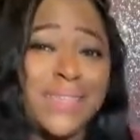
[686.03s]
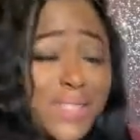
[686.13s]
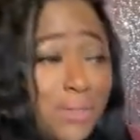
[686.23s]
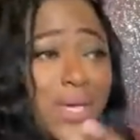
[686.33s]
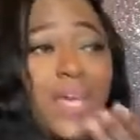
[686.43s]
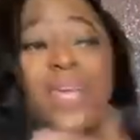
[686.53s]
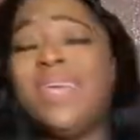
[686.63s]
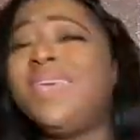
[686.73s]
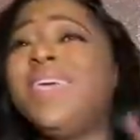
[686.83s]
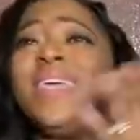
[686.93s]
okay?
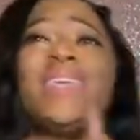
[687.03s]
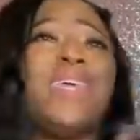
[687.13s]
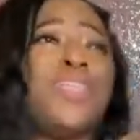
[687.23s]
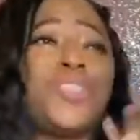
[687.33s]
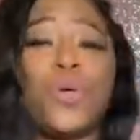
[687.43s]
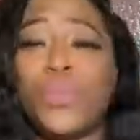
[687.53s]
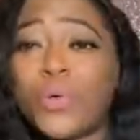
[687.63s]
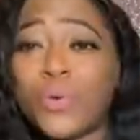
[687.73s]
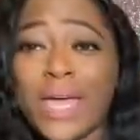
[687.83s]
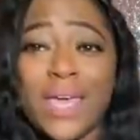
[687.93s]
Getting into it,
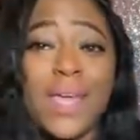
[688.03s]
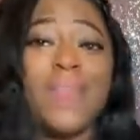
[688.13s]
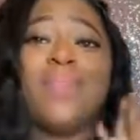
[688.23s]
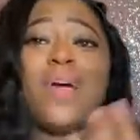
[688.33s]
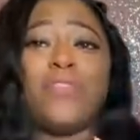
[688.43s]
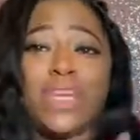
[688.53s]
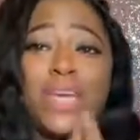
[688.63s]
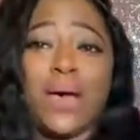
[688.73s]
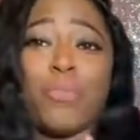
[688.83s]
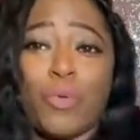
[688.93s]
okay?
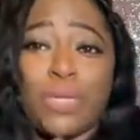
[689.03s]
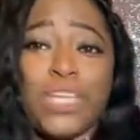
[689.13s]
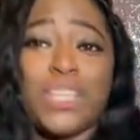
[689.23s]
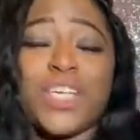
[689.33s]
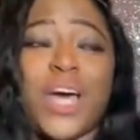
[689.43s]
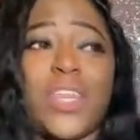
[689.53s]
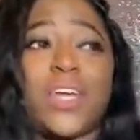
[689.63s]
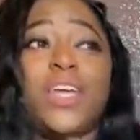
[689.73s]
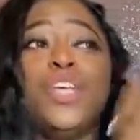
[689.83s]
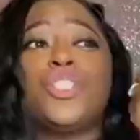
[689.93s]
Loving up on each
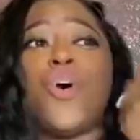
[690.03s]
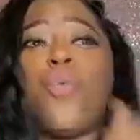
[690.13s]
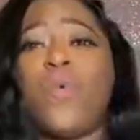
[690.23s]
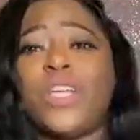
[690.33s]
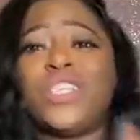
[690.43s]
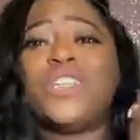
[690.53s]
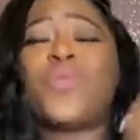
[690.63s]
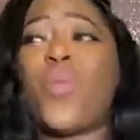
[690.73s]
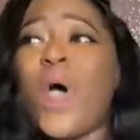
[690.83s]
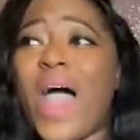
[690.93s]
other. So, which is
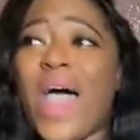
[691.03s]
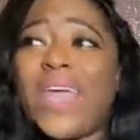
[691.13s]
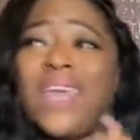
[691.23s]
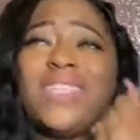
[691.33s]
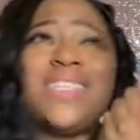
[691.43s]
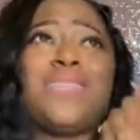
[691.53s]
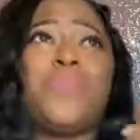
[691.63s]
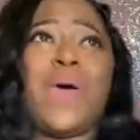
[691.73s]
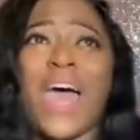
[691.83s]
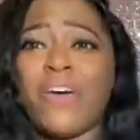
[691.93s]
why it
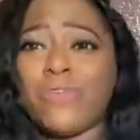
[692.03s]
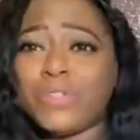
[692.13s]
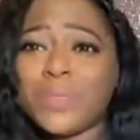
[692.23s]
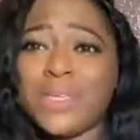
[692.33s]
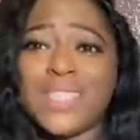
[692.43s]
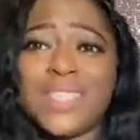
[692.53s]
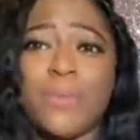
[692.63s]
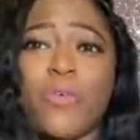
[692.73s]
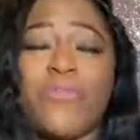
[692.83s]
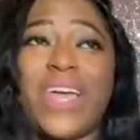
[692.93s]
just baffles me, the
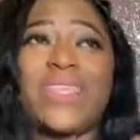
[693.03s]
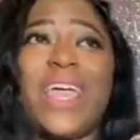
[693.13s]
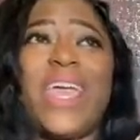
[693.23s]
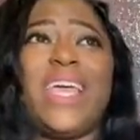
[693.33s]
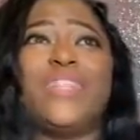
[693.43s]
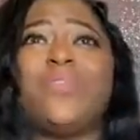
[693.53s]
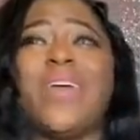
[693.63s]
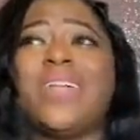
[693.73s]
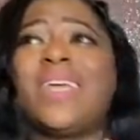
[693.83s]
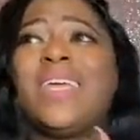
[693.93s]
simple fact that
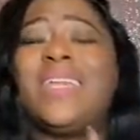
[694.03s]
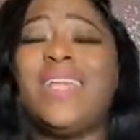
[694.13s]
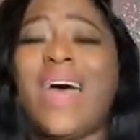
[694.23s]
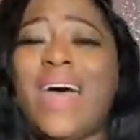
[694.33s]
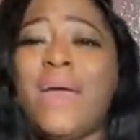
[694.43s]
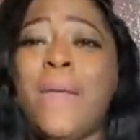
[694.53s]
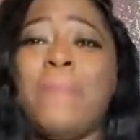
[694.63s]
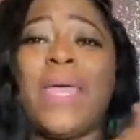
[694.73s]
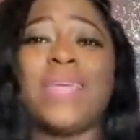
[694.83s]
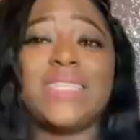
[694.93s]
Adriana cannot
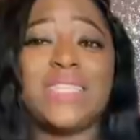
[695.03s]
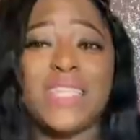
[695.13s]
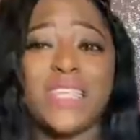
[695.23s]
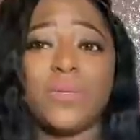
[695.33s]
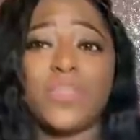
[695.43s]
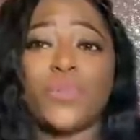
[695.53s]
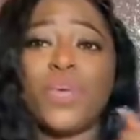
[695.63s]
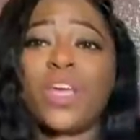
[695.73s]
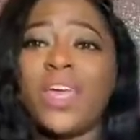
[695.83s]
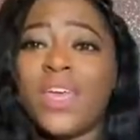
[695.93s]
make a decision
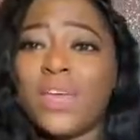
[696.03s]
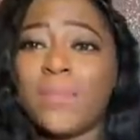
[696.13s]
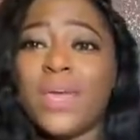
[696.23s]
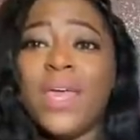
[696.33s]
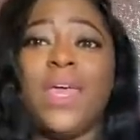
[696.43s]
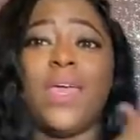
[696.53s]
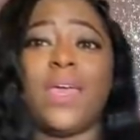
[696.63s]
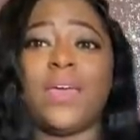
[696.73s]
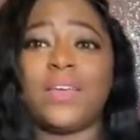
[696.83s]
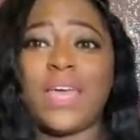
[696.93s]
between him
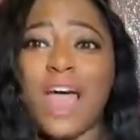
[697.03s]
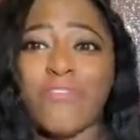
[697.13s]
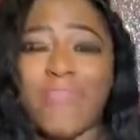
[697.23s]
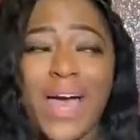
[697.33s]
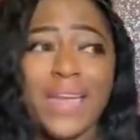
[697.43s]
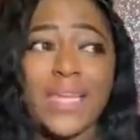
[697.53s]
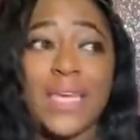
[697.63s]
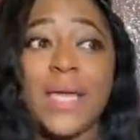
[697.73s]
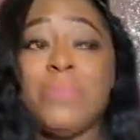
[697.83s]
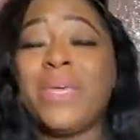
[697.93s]
and
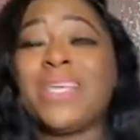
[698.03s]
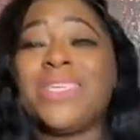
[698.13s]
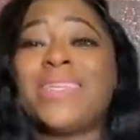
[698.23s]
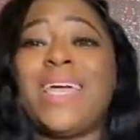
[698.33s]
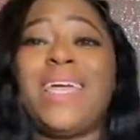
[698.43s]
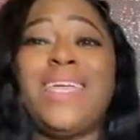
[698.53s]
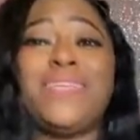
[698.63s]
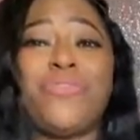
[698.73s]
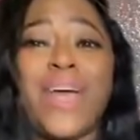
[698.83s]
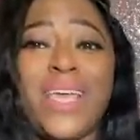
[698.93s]
Kalfani. Because it's like,
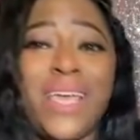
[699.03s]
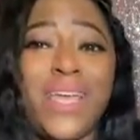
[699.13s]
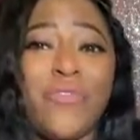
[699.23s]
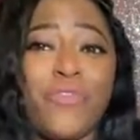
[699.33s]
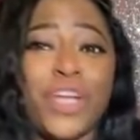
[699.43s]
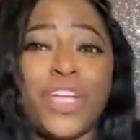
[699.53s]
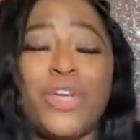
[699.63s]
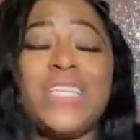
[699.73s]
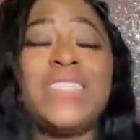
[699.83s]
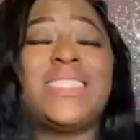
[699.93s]
he's right here in front of you.
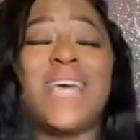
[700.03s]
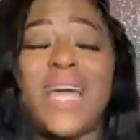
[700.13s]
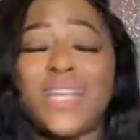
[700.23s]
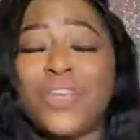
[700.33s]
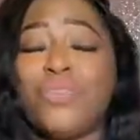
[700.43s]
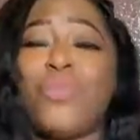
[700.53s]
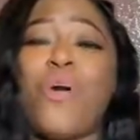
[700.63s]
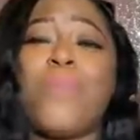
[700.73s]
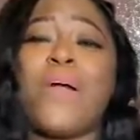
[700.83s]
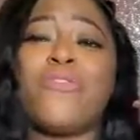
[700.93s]
He's telling you, you
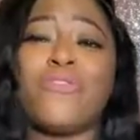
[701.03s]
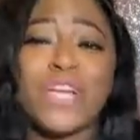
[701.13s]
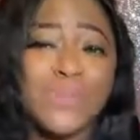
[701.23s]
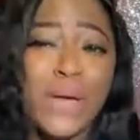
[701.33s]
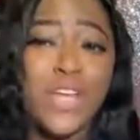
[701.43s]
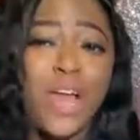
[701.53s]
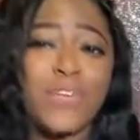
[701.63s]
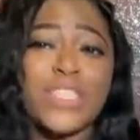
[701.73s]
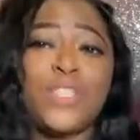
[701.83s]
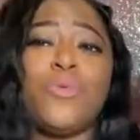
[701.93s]
are my first
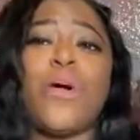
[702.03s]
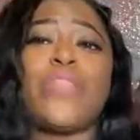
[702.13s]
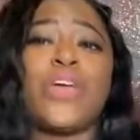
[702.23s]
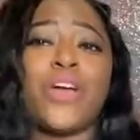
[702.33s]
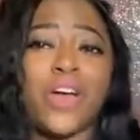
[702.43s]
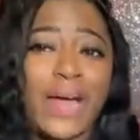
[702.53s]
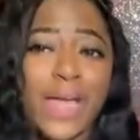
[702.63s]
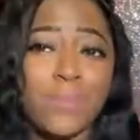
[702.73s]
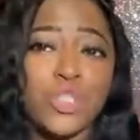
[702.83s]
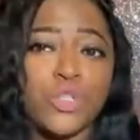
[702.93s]
priority. You are the girl
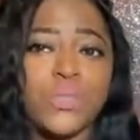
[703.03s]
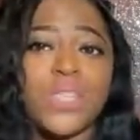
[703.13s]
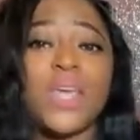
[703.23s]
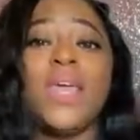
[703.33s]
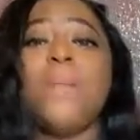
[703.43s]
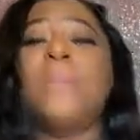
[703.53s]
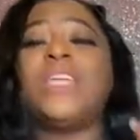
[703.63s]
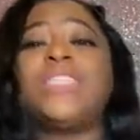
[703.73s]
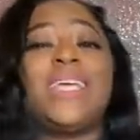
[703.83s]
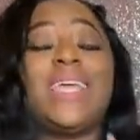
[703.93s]
I am choosing. But
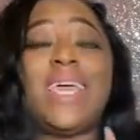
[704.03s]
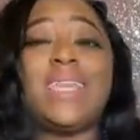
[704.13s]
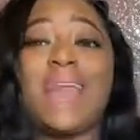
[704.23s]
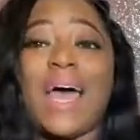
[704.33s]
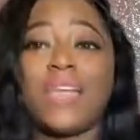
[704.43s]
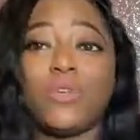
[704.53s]
she cannot,